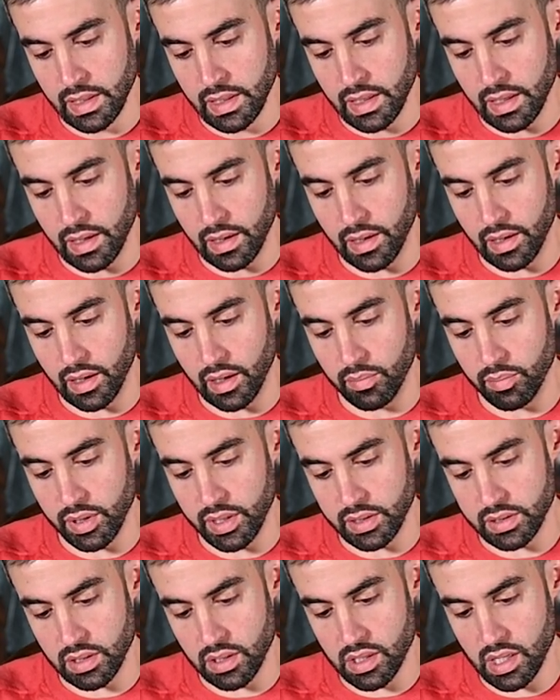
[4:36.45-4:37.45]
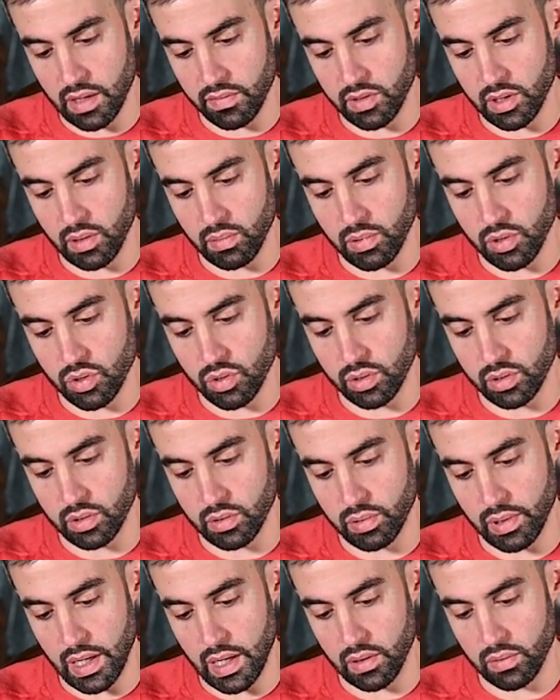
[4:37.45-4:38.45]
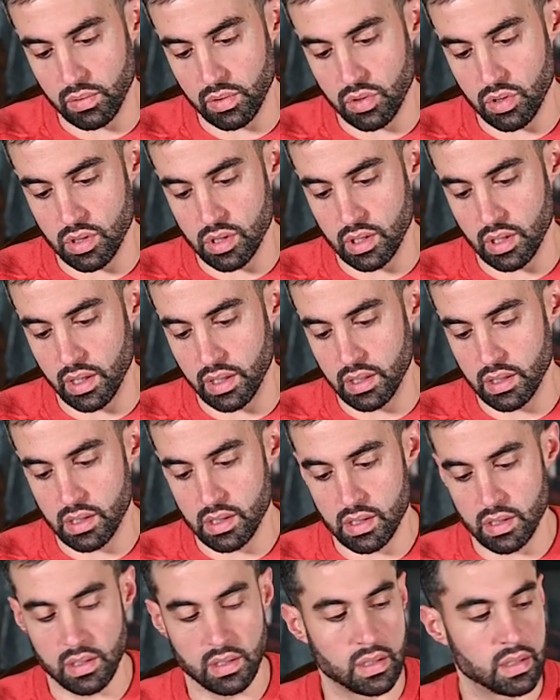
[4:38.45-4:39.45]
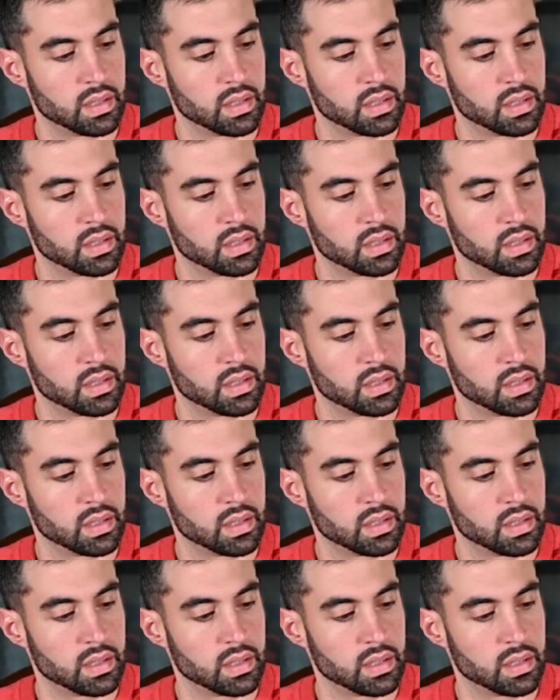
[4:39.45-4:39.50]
but it does have the original crown, which is nice.